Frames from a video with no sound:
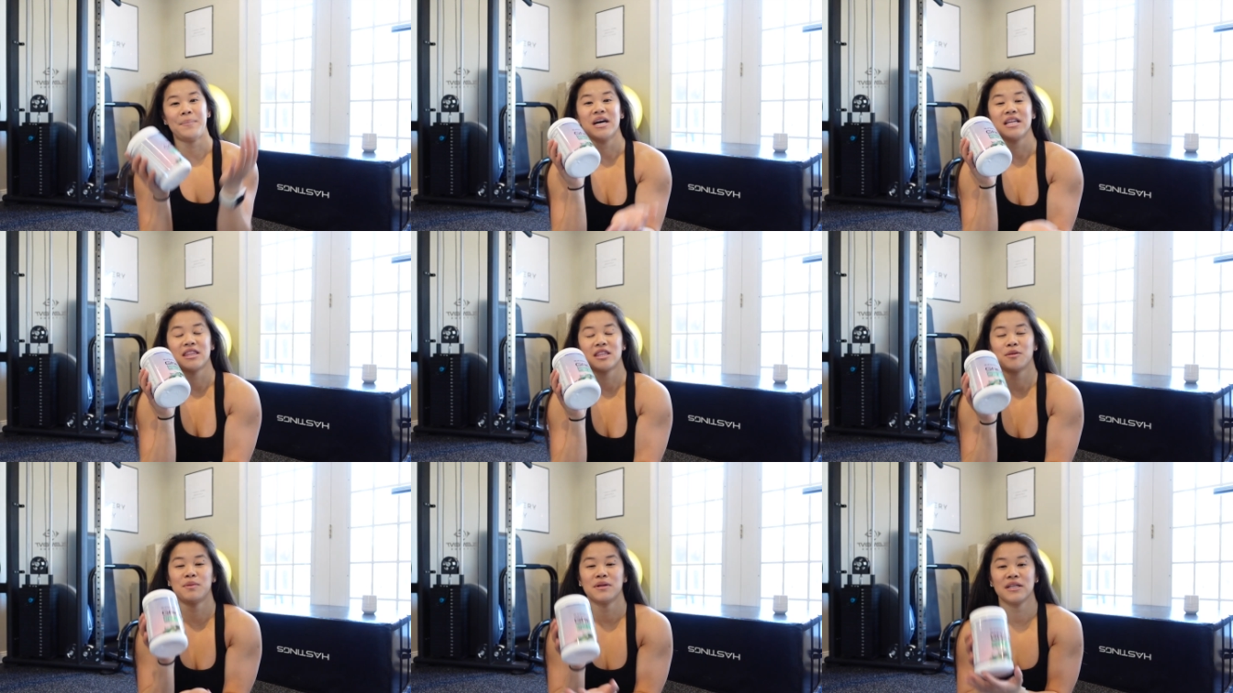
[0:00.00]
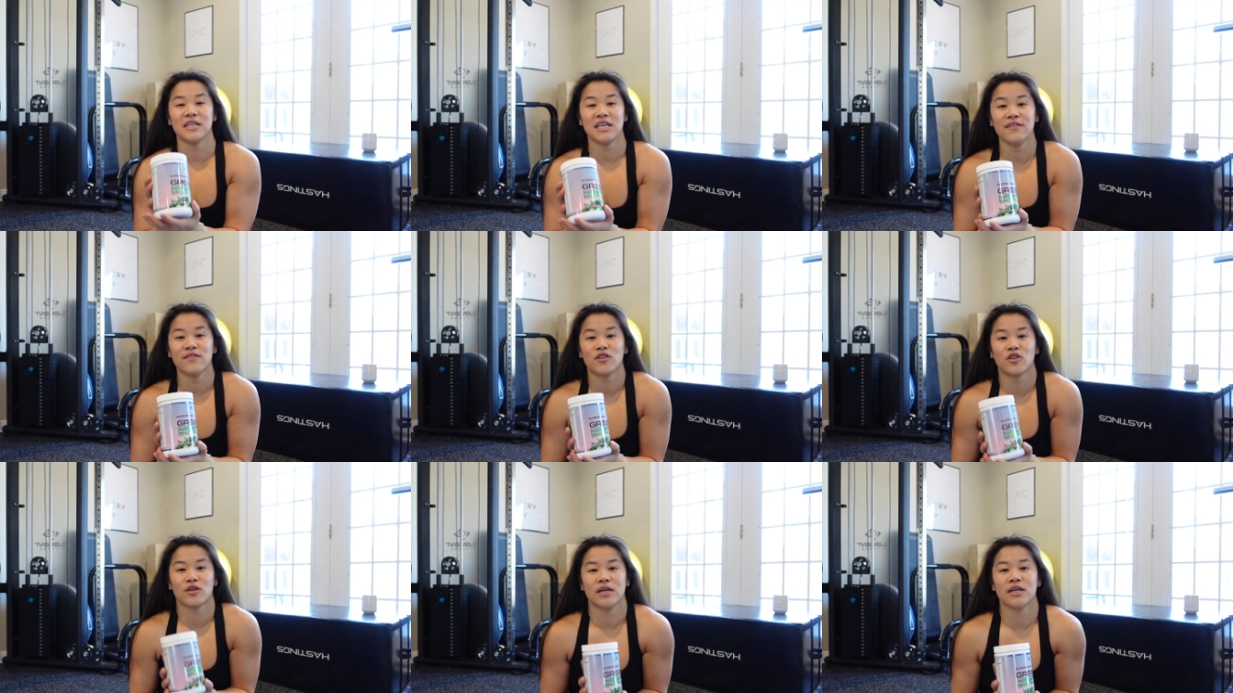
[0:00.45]
but the
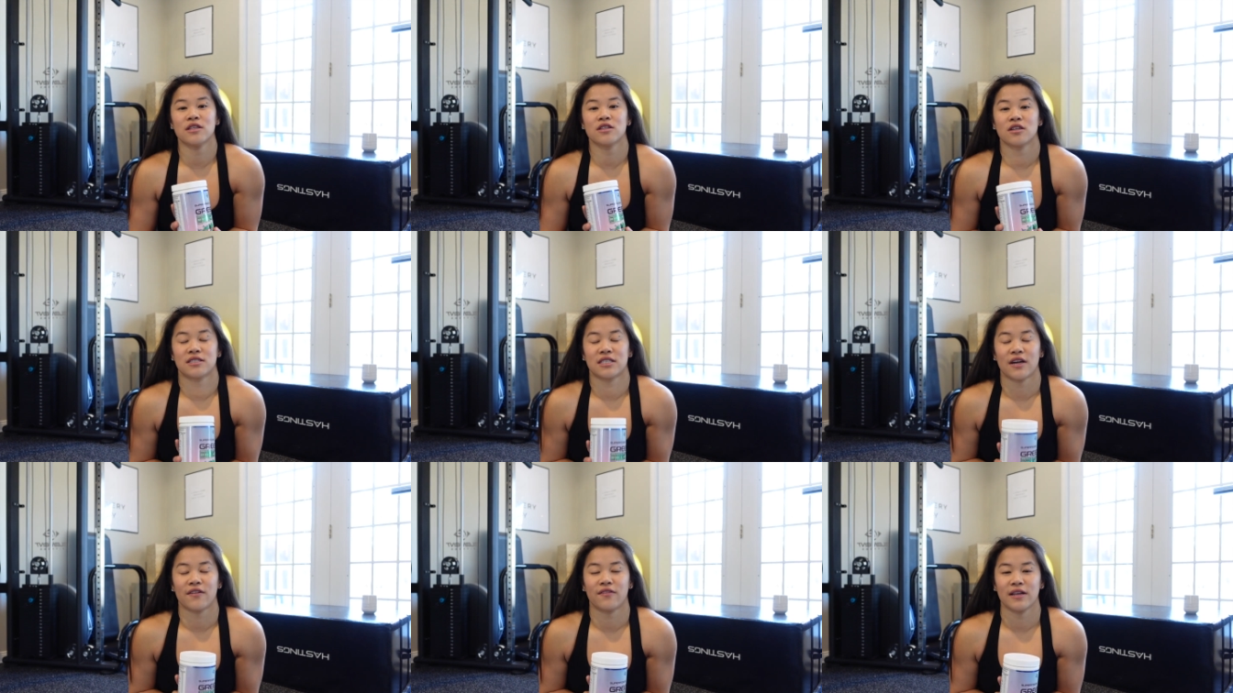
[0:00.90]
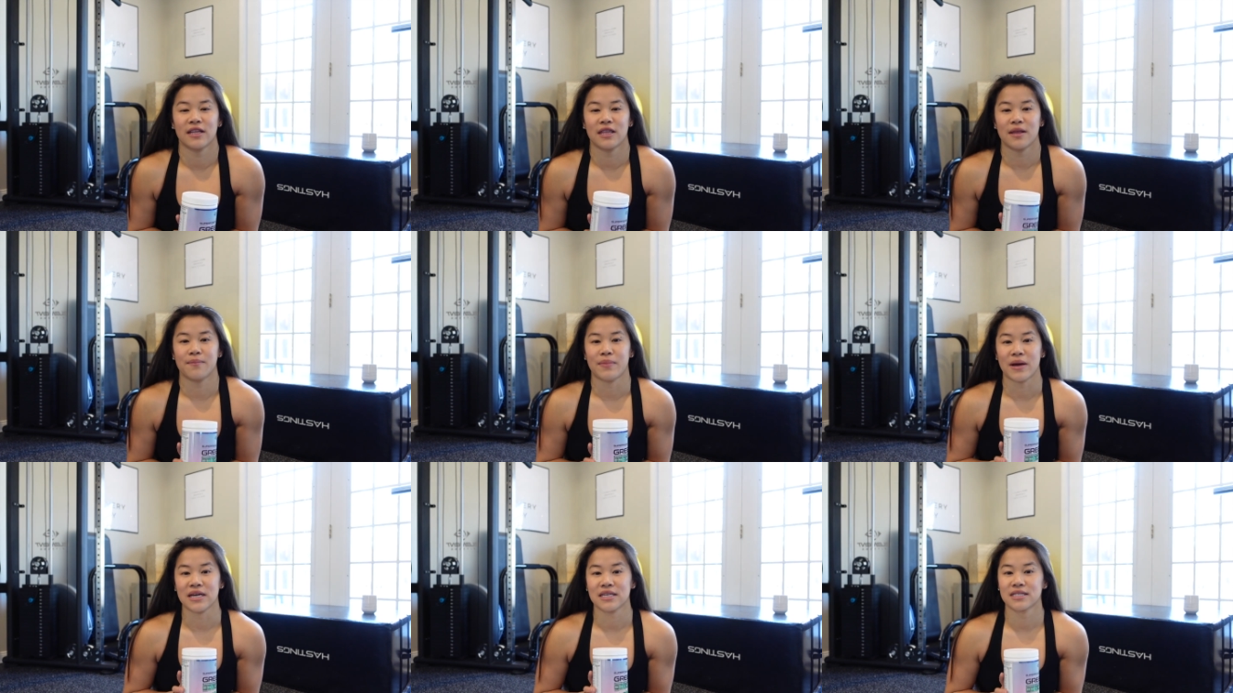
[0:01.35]
Believe greens are definitely
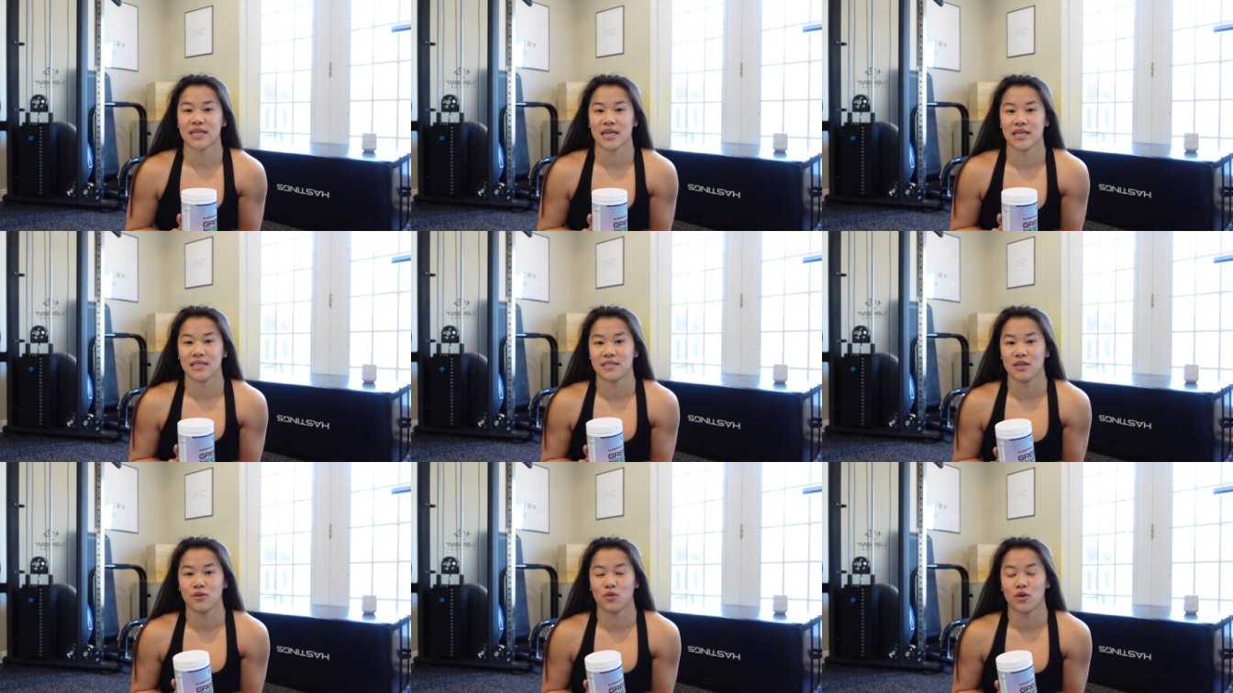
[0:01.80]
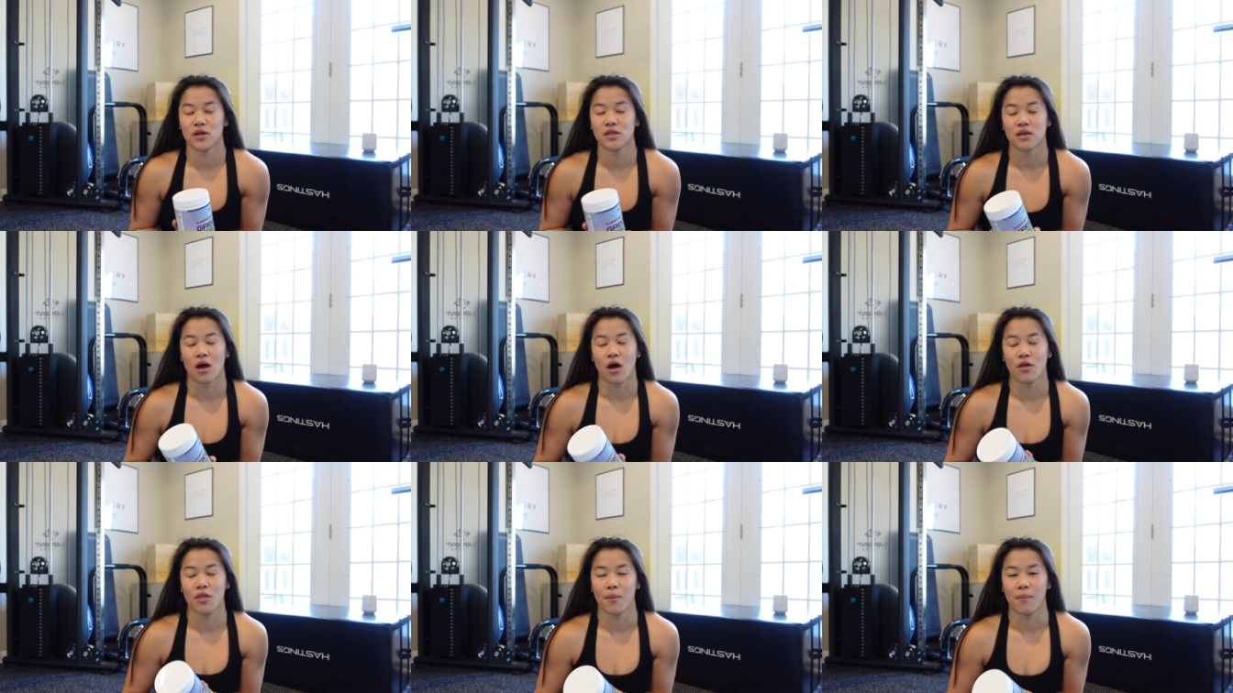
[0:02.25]
the best tasting ones
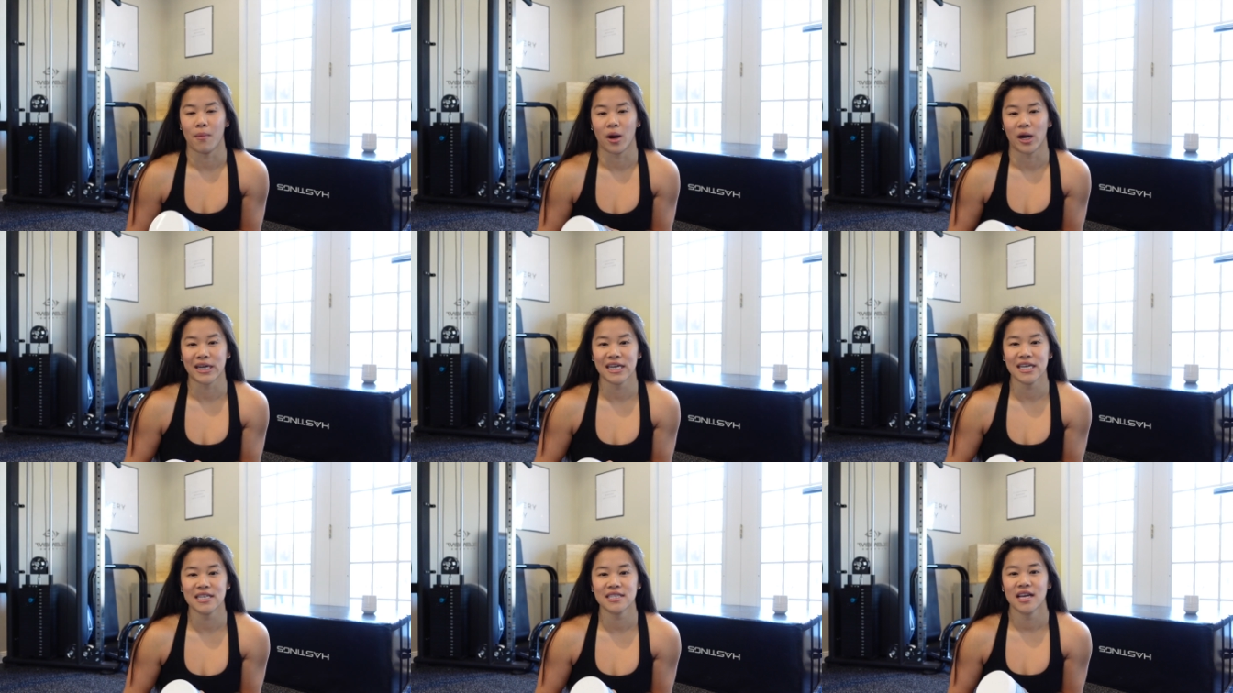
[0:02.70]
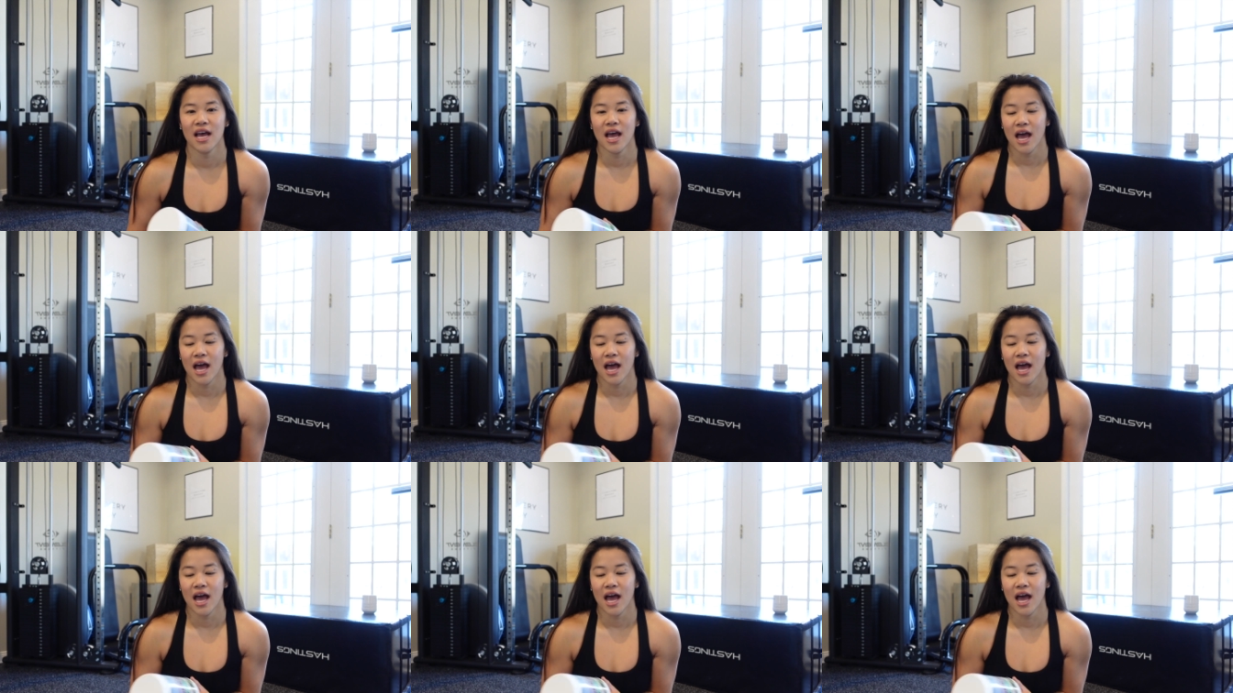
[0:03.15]
on the market.